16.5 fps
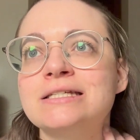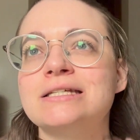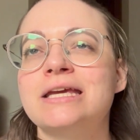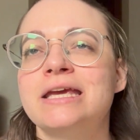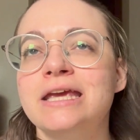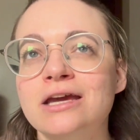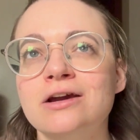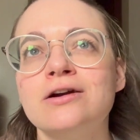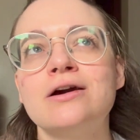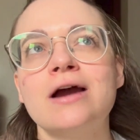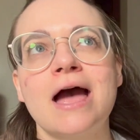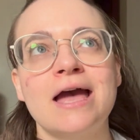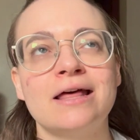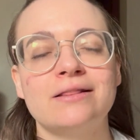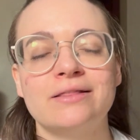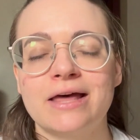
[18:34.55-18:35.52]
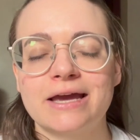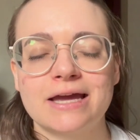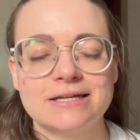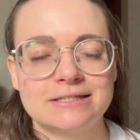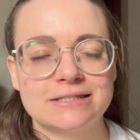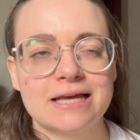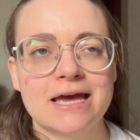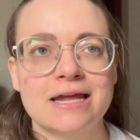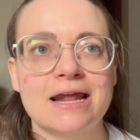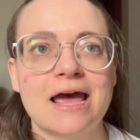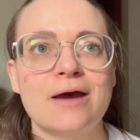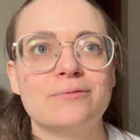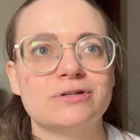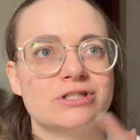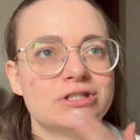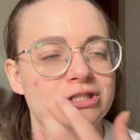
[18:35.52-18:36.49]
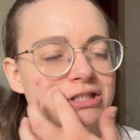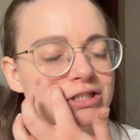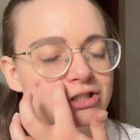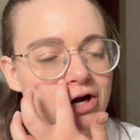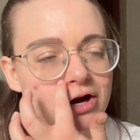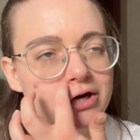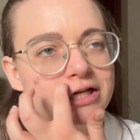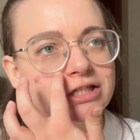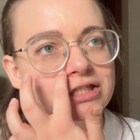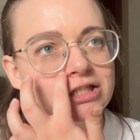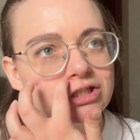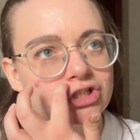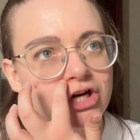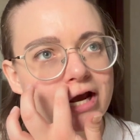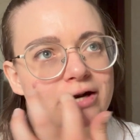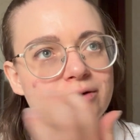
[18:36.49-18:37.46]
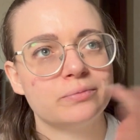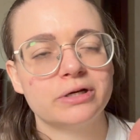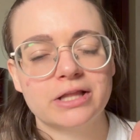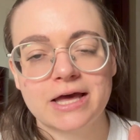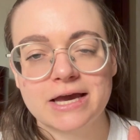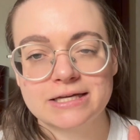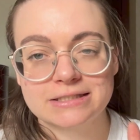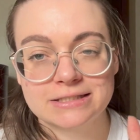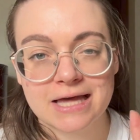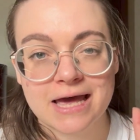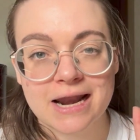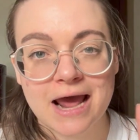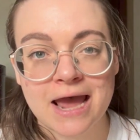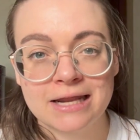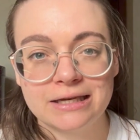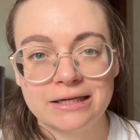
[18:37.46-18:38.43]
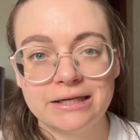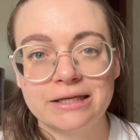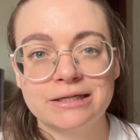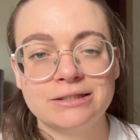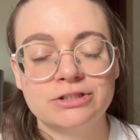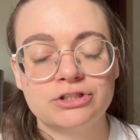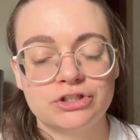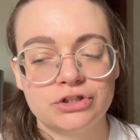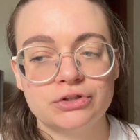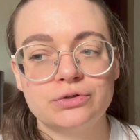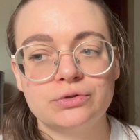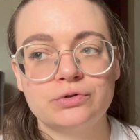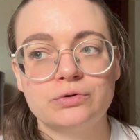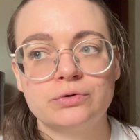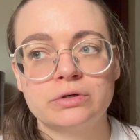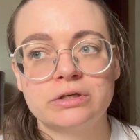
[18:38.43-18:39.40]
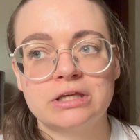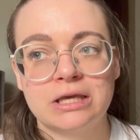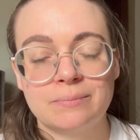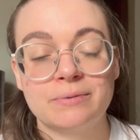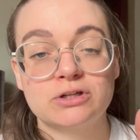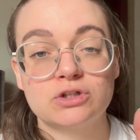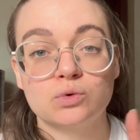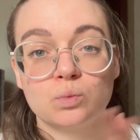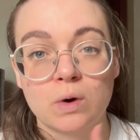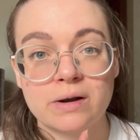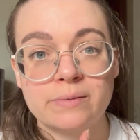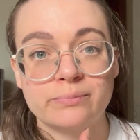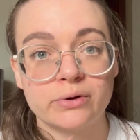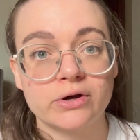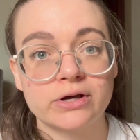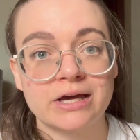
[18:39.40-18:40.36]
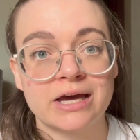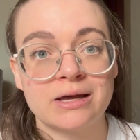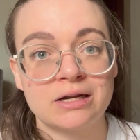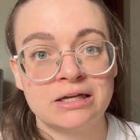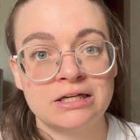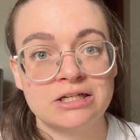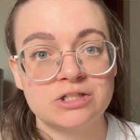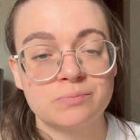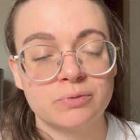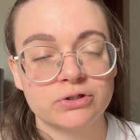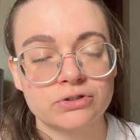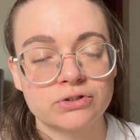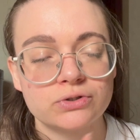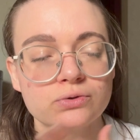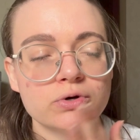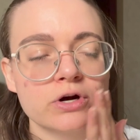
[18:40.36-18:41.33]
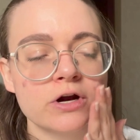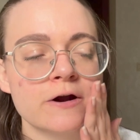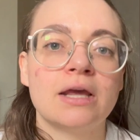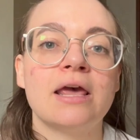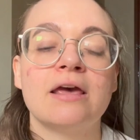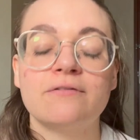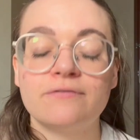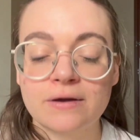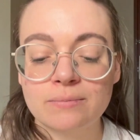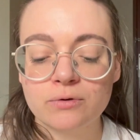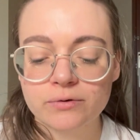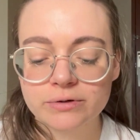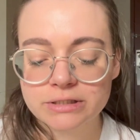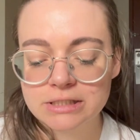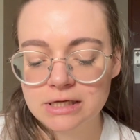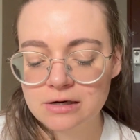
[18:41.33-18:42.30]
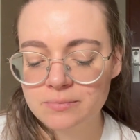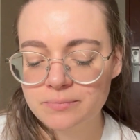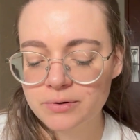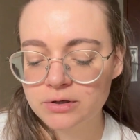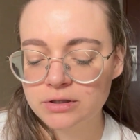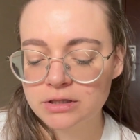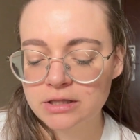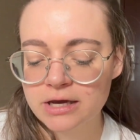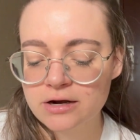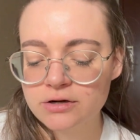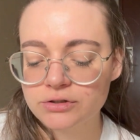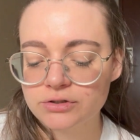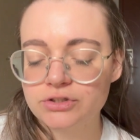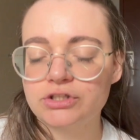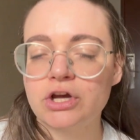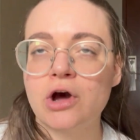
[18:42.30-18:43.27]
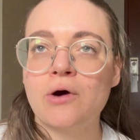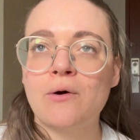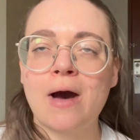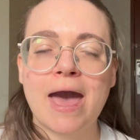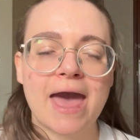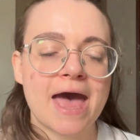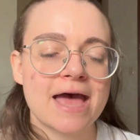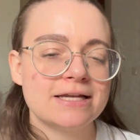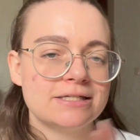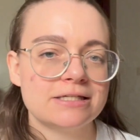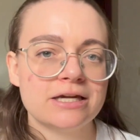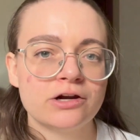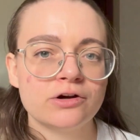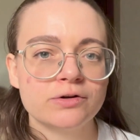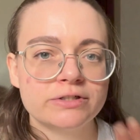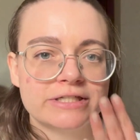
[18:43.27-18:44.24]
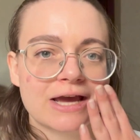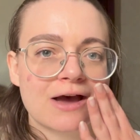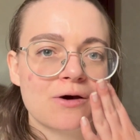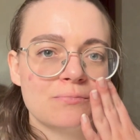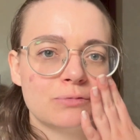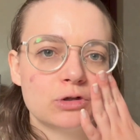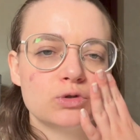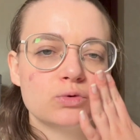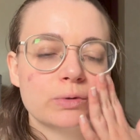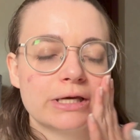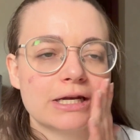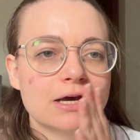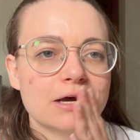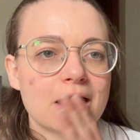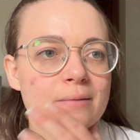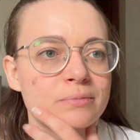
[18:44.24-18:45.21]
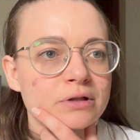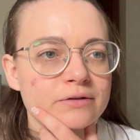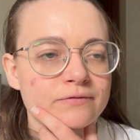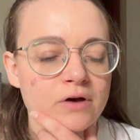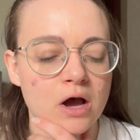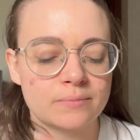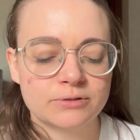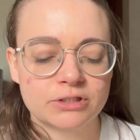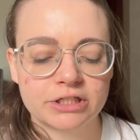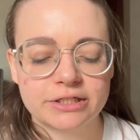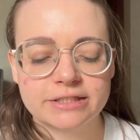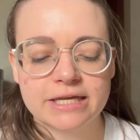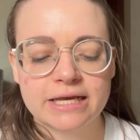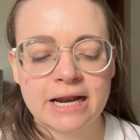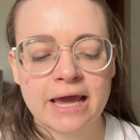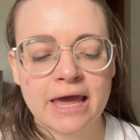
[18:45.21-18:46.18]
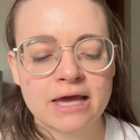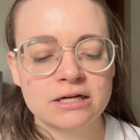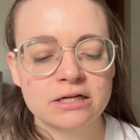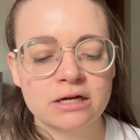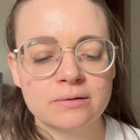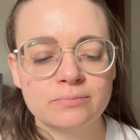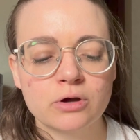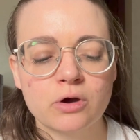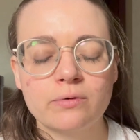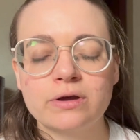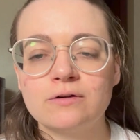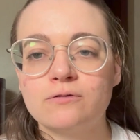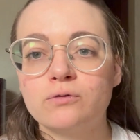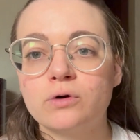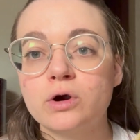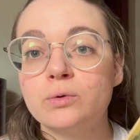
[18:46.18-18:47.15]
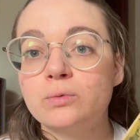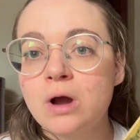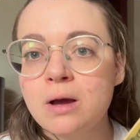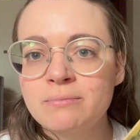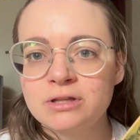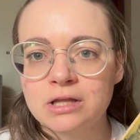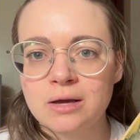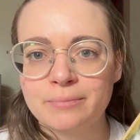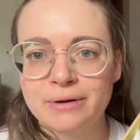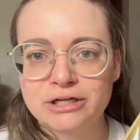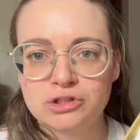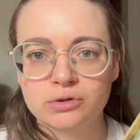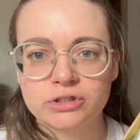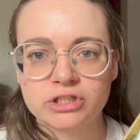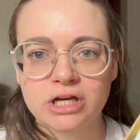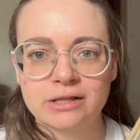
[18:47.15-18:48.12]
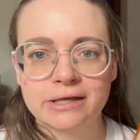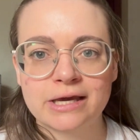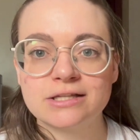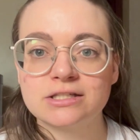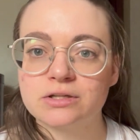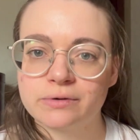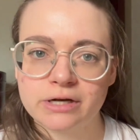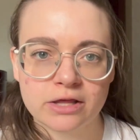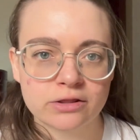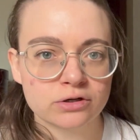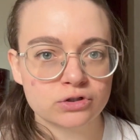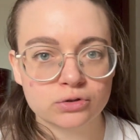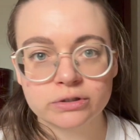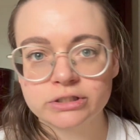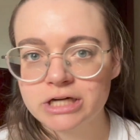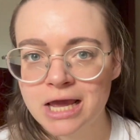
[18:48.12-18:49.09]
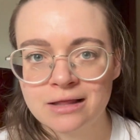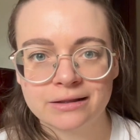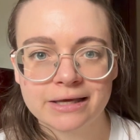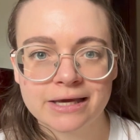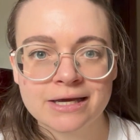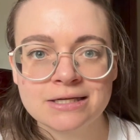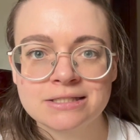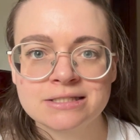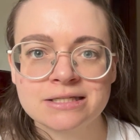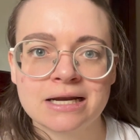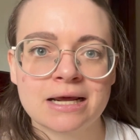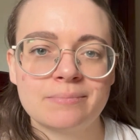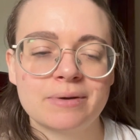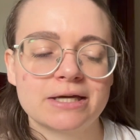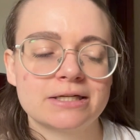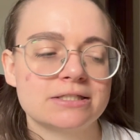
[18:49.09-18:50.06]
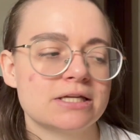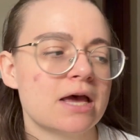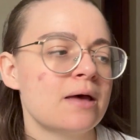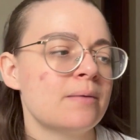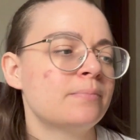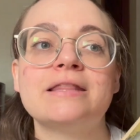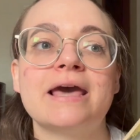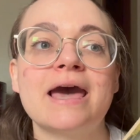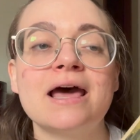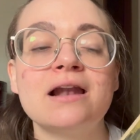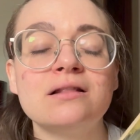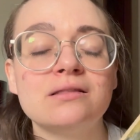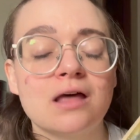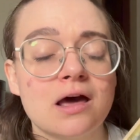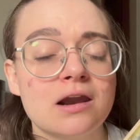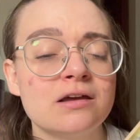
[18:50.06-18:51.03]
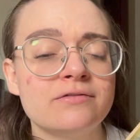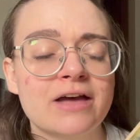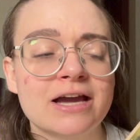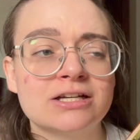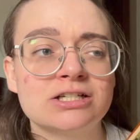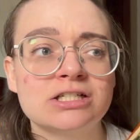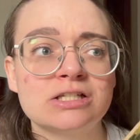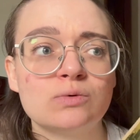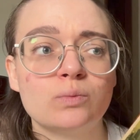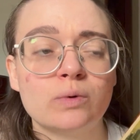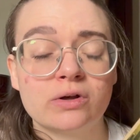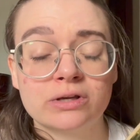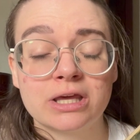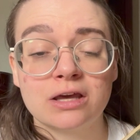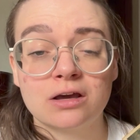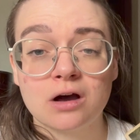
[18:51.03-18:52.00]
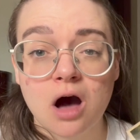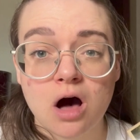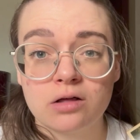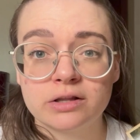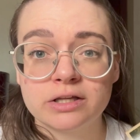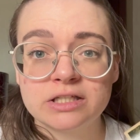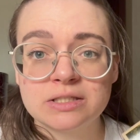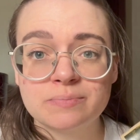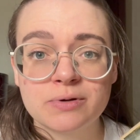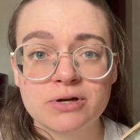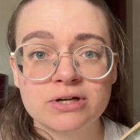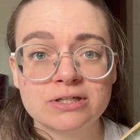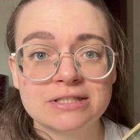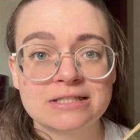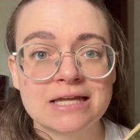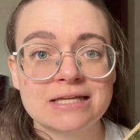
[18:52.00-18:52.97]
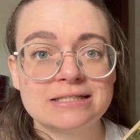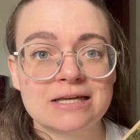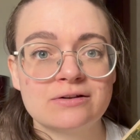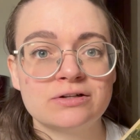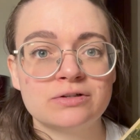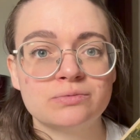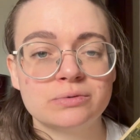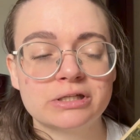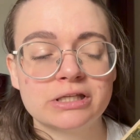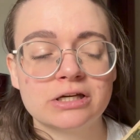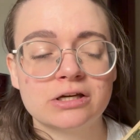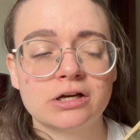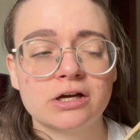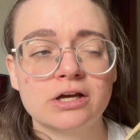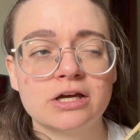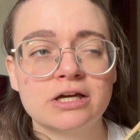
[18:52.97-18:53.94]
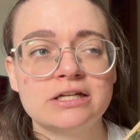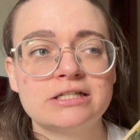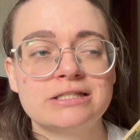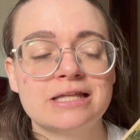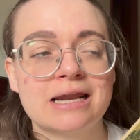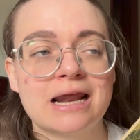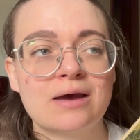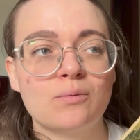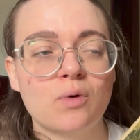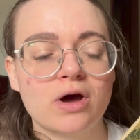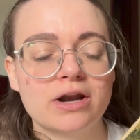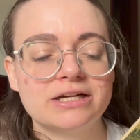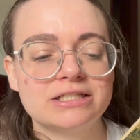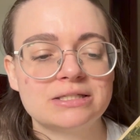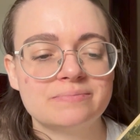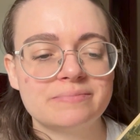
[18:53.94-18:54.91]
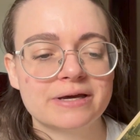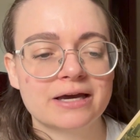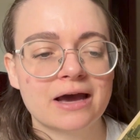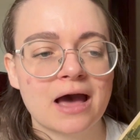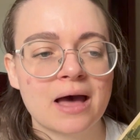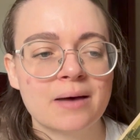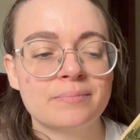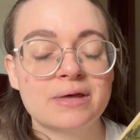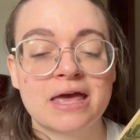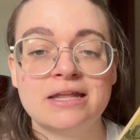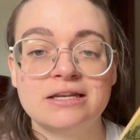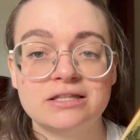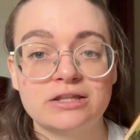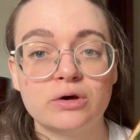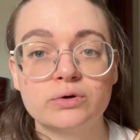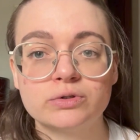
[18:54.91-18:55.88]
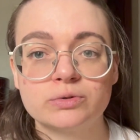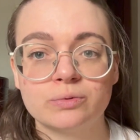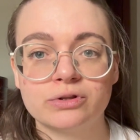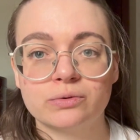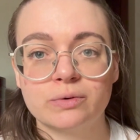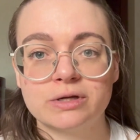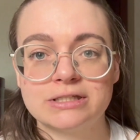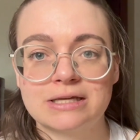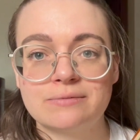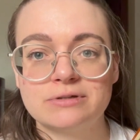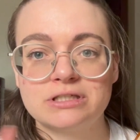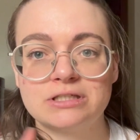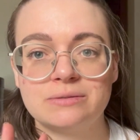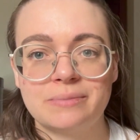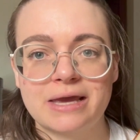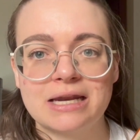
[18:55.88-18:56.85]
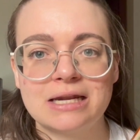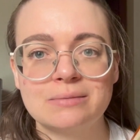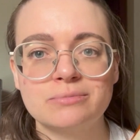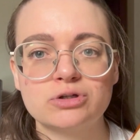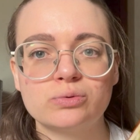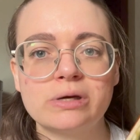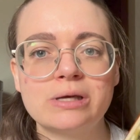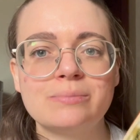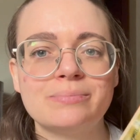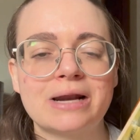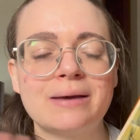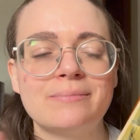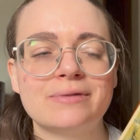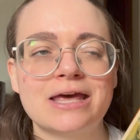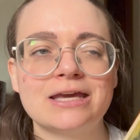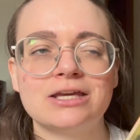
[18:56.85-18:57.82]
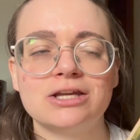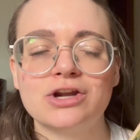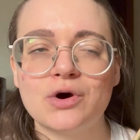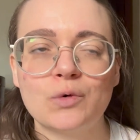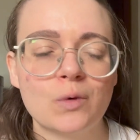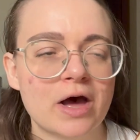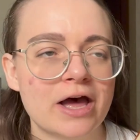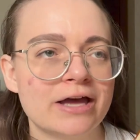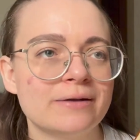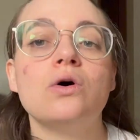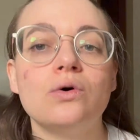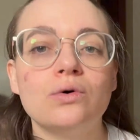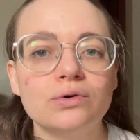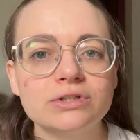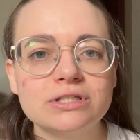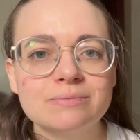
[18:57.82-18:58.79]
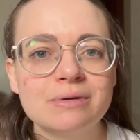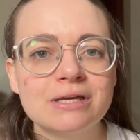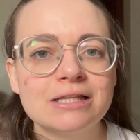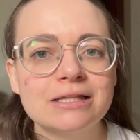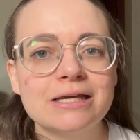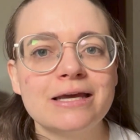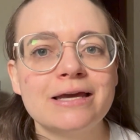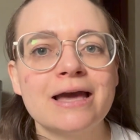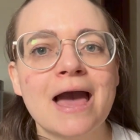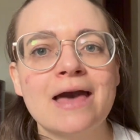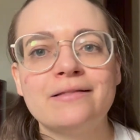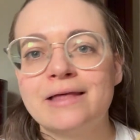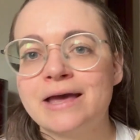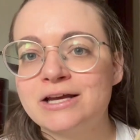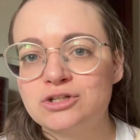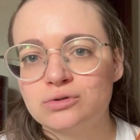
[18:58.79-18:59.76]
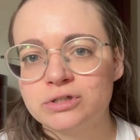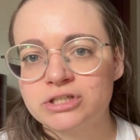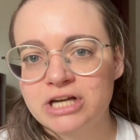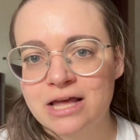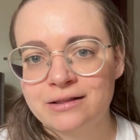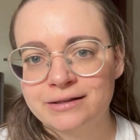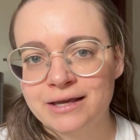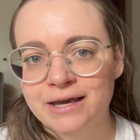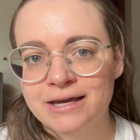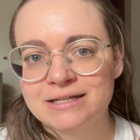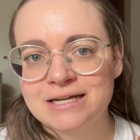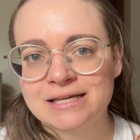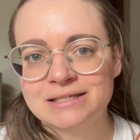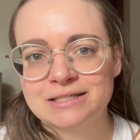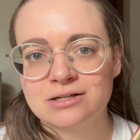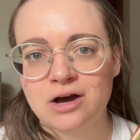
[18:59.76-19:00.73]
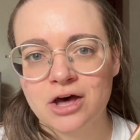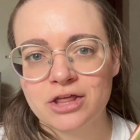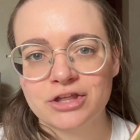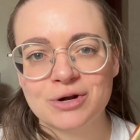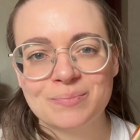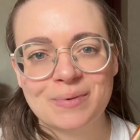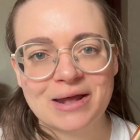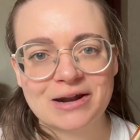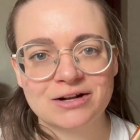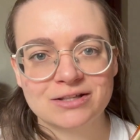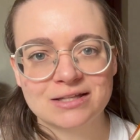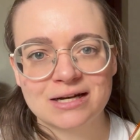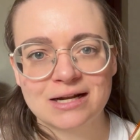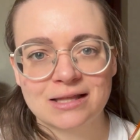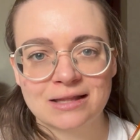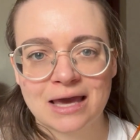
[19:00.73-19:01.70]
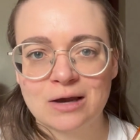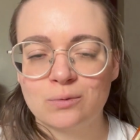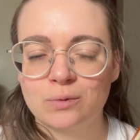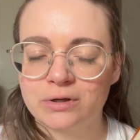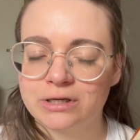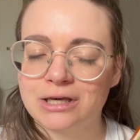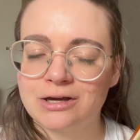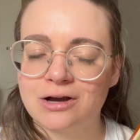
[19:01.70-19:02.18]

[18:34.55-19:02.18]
hear, like I said, I was starting to try to realize that I need to keep it to one book at each bookstore if I'm going to get a book there, so I had to narrow down between a couple of options, and I ended up going for Romola by George Eliot, so another George Eliot that I picked up. They had a lot of actually Wilkie Collins books that sounded really good that I wanted to pick up, and those were the ones I was debating between, but I'm like, you know what? Ultimately, I like George Eliot as an author better than I like Wilkie